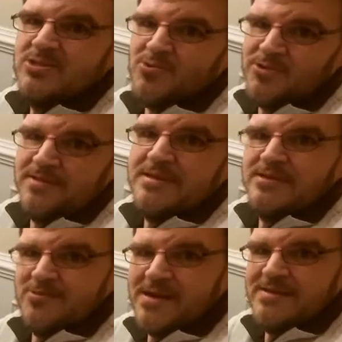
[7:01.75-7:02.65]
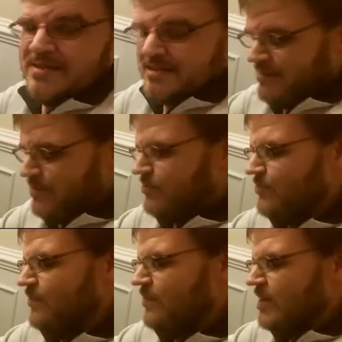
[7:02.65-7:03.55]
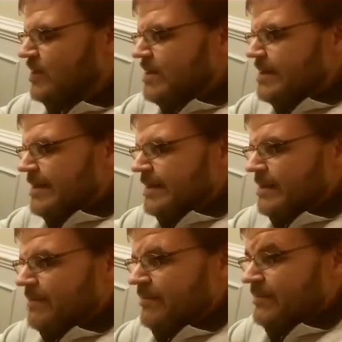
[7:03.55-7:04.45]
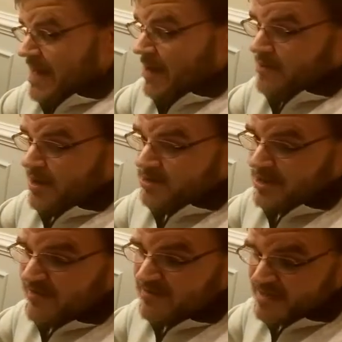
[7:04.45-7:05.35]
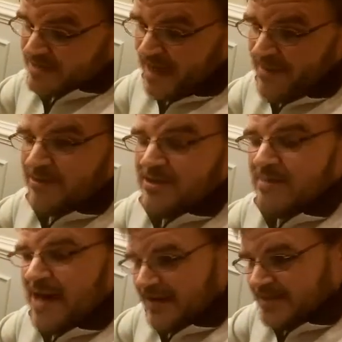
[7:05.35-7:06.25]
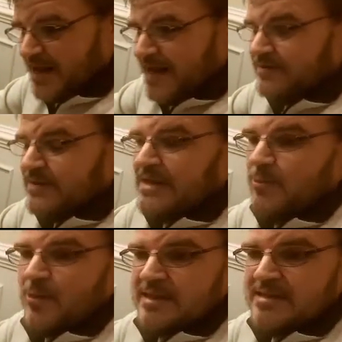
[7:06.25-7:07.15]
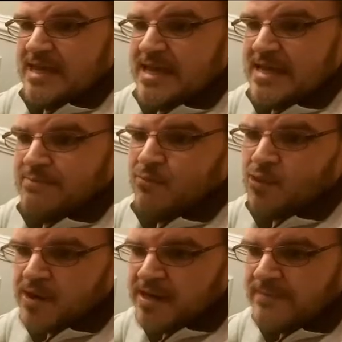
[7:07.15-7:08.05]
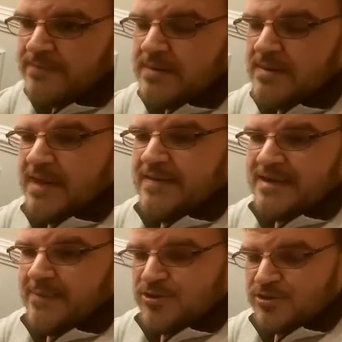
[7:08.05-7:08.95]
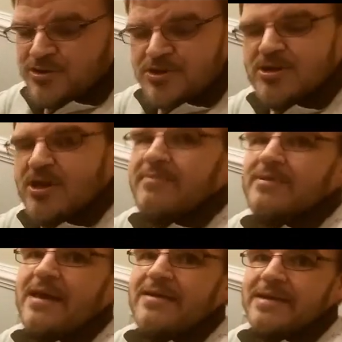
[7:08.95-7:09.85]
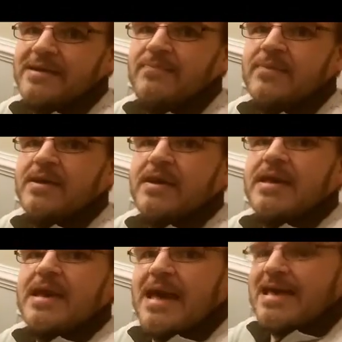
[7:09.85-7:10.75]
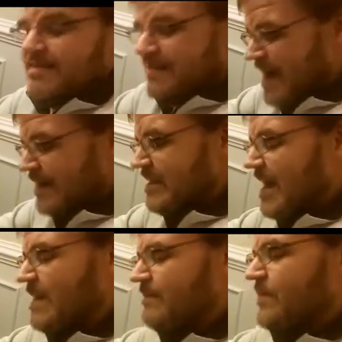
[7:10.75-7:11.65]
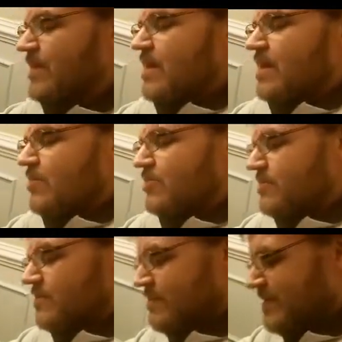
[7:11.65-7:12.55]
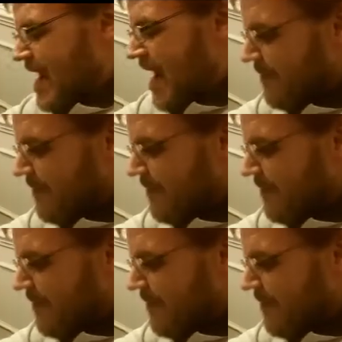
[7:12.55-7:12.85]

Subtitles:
story, is the rain that's coming through. Now, we also have some excitement on the backside. Wednesday morning, the temperature's going to start coming down again. And at that time, the